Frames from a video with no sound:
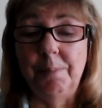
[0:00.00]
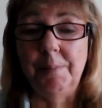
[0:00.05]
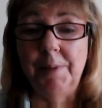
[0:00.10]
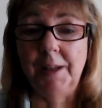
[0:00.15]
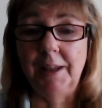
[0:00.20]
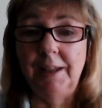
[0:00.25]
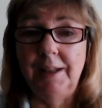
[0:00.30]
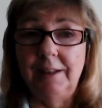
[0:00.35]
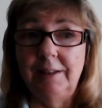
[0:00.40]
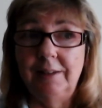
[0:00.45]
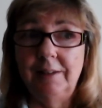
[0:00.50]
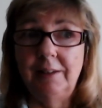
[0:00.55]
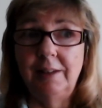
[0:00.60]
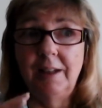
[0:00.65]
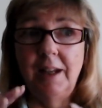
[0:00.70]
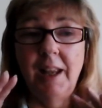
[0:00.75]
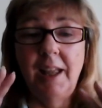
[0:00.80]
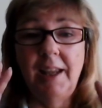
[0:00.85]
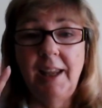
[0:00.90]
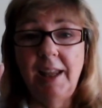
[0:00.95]
It's
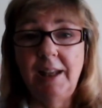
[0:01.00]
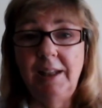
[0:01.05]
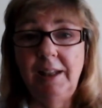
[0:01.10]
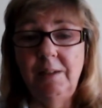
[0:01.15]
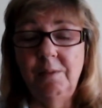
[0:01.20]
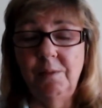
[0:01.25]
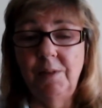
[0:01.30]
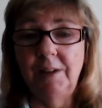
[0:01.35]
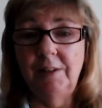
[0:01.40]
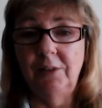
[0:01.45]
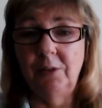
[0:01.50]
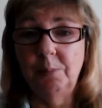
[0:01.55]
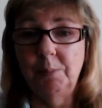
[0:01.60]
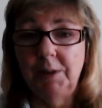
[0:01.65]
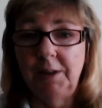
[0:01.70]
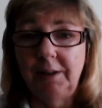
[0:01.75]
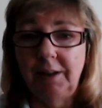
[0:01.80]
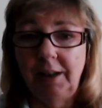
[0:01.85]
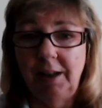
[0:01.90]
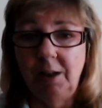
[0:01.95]
like any
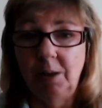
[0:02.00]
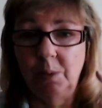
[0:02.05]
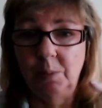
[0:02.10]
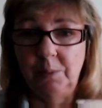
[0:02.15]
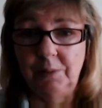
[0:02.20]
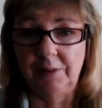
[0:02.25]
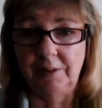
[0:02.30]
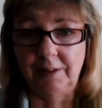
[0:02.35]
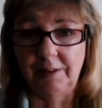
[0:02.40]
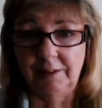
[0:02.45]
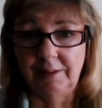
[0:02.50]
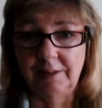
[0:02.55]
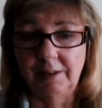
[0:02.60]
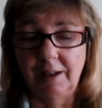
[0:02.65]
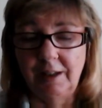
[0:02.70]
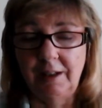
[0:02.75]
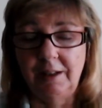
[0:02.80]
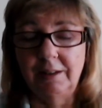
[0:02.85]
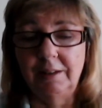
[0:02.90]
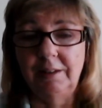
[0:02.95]
investment, it goes in a
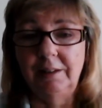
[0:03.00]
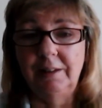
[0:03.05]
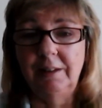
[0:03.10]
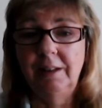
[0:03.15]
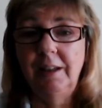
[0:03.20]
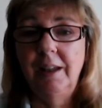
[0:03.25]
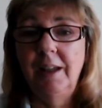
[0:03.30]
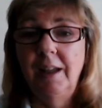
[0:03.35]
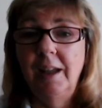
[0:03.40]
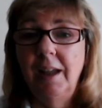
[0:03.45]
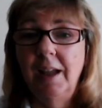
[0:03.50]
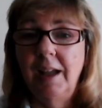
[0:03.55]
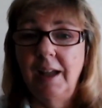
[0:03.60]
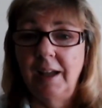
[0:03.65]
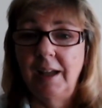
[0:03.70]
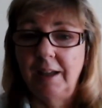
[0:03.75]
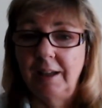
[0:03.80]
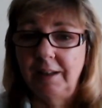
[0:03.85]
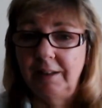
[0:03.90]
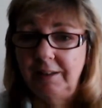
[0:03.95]
cycle,
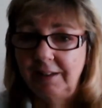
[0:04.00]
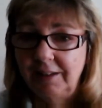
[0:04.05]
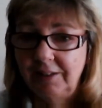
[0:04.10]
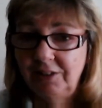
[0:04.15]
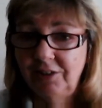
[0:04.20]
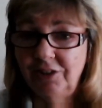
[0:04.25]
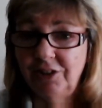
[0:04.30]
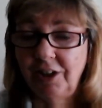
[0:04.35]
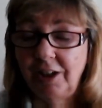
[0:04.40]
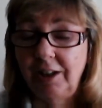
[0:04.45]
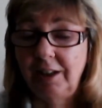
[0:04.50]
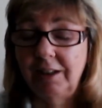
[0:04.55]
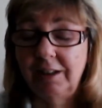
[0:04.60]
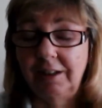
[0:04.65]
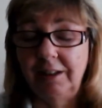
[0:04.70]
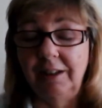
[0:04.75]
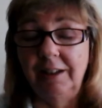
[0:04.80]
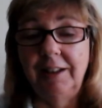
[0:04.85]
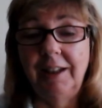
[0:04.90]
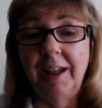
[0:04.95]
and the
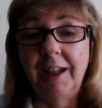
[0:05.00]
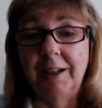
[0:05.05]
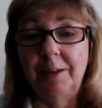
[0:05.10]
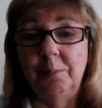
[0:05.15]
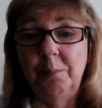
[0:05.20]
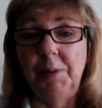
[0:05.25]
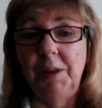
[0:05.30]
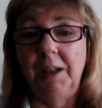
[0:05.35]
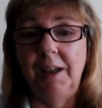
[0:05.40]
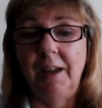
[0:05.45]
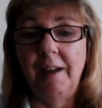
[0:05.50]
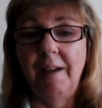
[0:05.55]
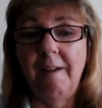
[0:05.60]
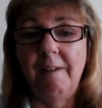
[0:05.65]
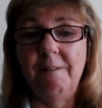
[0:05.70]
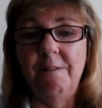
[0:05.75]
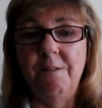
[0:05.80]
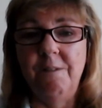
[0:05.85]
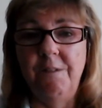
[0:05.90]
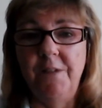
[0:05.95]
cycle can be a
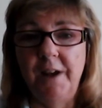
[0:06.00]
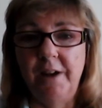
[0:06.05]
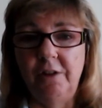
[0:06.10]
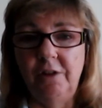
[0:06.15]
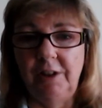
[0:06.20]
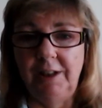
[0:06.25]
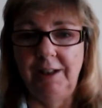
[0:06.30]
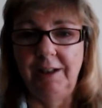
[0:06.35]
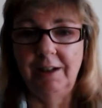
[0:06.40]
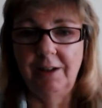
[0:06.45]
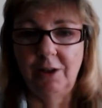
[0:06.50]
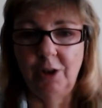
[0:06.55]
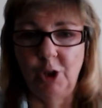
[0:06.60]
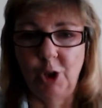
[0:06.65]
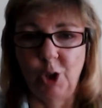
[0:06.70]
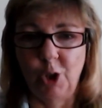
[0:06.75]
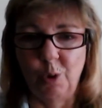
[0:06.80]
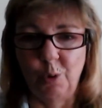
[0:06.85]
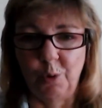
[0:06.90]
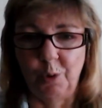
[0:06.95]
very
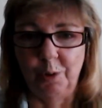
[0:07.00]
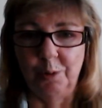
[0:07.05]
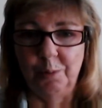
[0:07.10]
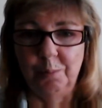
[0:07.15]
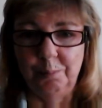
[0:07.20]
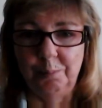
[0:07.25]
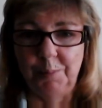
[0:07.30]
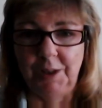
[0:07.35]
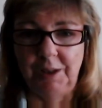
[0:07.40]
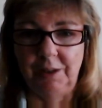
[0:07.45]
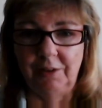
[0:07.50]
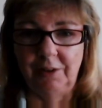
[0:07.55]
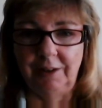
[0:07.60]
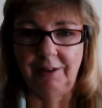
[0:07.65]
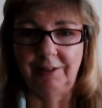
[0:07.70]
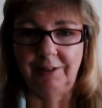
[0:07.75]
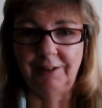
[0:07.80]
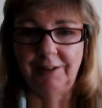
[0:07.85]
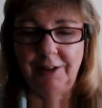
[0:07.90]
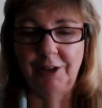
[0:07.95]
long
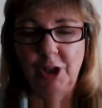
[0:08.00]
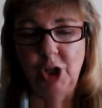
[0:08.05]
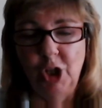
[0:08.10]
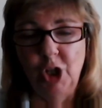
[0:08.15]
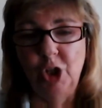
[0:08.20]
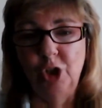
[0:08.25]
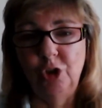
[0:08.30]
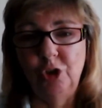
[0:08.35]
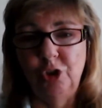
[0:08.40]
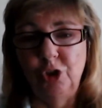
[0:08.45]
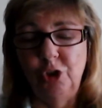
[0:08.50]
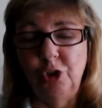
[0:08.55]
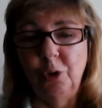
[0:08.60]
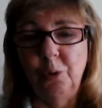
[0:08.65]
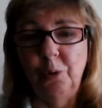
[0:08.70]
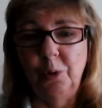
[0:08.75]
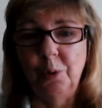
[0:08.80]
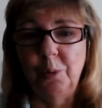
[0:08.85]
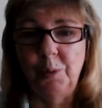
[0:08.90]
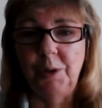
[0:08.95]
period. So don't
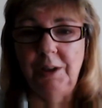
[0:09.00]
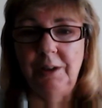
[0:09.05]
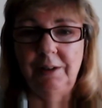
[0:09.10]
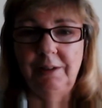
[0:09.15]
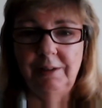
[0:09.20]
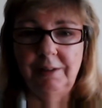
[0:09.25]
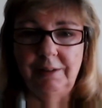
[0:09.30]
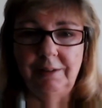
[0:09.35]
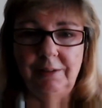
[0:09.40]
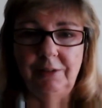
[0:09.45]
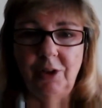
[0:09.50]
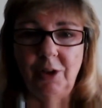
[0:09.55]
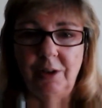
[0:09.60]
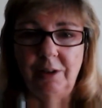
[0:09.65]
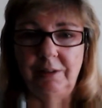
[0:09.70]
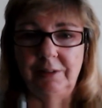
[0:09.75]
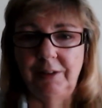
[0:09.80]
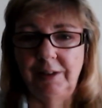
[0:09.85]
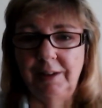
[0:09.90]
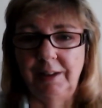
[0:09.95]
go into
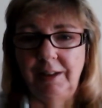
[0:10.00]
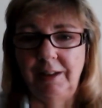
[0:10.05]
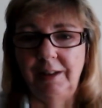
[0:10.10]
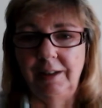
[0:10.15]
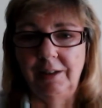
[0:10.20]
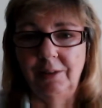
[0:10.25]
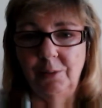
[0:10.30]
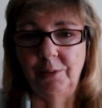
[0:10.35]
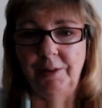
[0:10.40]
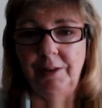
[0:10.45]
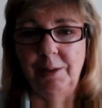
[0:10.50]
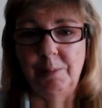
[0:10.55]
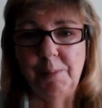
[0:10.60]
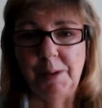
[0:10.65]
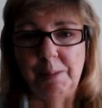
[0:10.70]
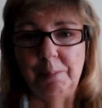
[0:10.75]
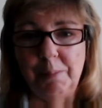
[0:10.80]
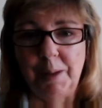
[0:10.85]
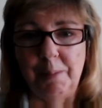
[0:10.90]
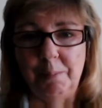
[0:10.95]
gold thinking, oh, I'm going to
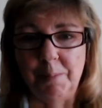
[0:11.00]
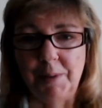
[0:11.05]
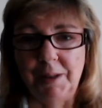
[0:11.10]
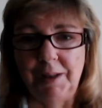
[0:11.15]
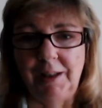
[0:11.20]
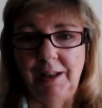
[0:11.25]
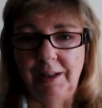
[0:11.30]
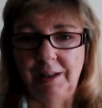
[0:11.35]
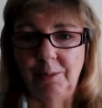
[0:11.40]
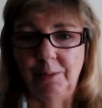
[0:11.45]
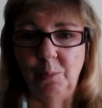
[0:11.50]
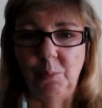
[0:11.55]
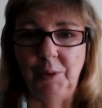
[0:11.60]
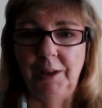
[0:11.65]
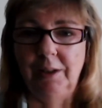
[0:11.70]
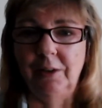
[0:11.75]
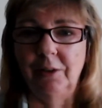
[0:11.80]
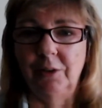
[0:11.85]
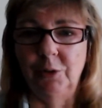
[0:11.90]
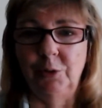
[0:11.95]
make my money in a
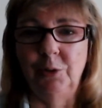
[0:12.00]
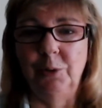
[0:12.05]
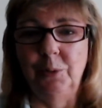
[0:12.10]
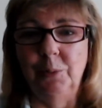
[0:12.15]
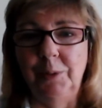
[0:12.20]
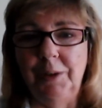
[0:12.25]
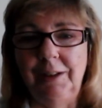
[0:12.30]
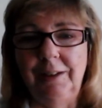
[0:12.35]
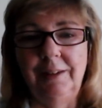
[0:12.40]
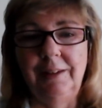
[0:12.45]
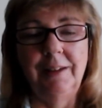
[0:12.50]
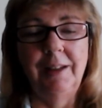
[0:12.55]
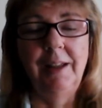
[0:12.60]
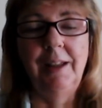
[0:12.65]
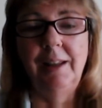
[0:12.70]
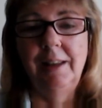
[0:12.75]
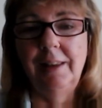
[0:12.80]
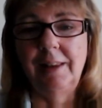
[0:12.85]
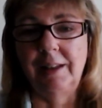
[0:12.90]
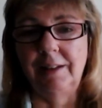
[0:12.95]
week or 2 weeks.
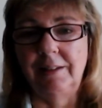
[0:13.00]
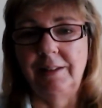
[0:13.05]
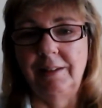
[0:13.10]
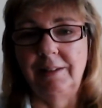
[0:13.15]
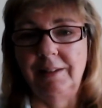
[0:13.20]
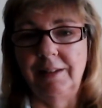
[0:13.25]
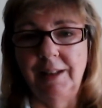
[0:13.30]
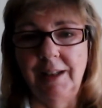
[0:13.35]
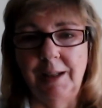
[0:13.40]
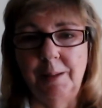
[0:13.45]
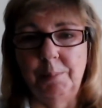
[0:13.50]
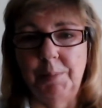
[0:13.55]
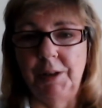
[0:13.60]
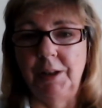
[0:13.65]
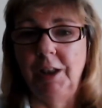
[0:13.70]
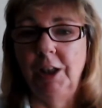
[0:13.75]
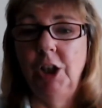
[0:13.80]
That doesn't happen.